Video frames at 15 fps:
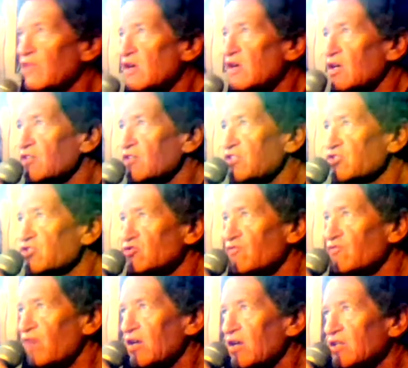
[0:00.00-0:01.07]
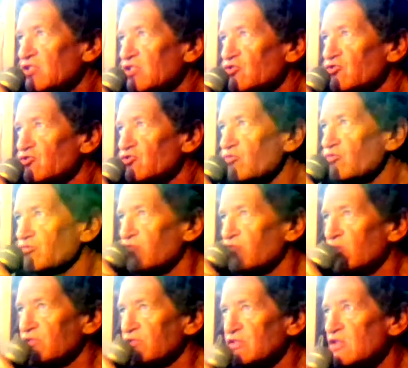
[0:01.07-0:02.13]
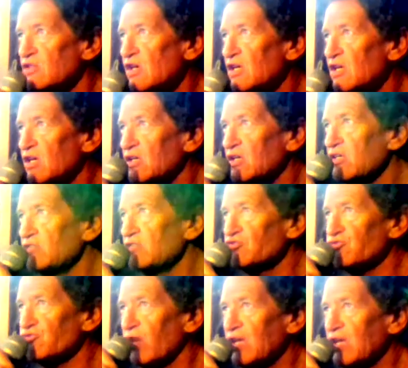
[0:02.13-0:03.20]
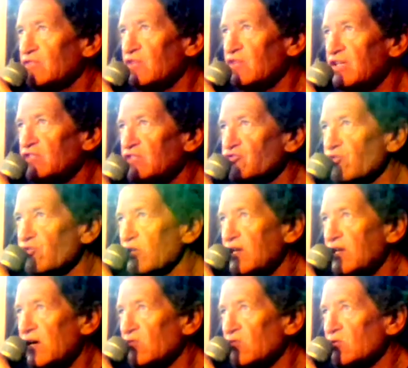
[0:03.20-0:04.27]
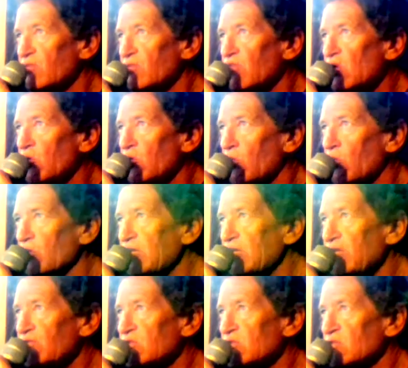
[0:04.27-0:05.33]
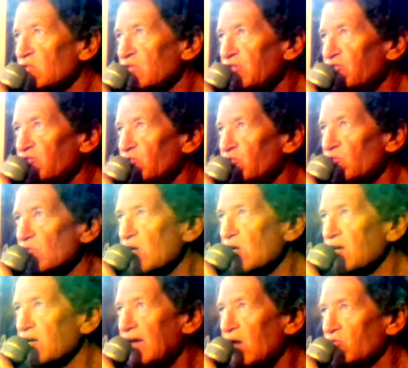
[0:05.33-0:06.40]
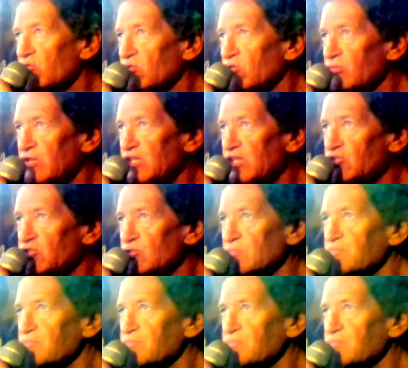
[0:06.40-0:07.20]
Additional violations could result in strikes against your account or even lead to account termination.